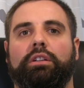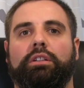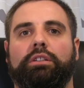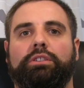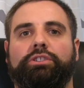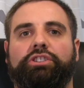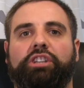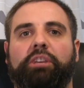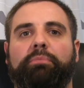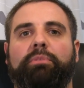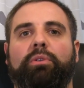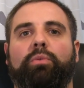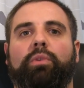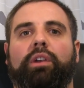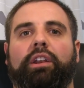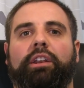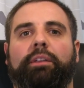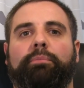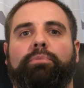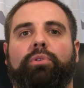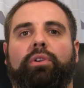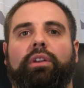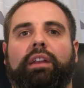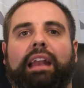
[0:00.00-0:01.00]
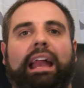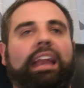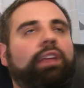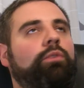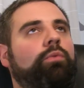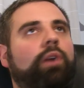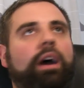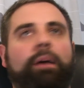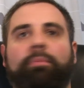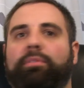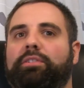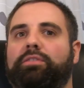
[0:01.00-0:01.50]
she'd be willing to put in
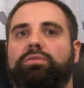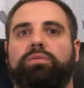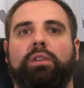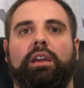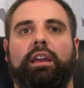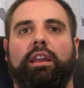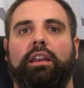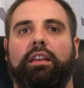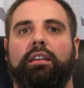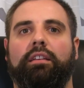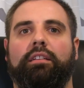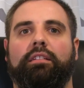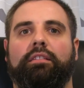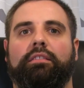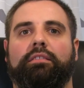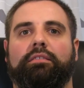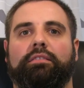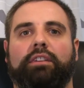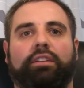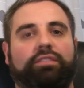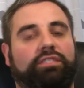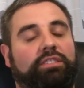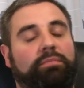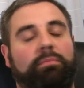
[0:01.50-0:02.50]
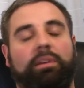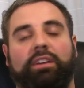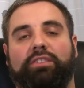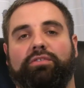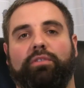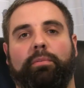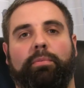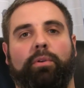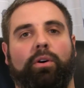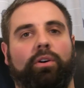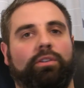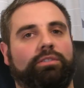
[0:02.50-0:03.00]
anywhere between, obviously mixed
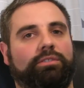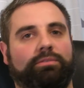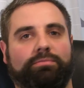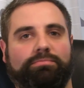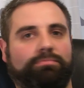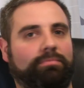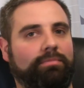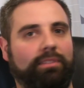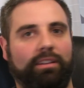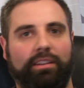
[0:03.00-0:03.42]
reports,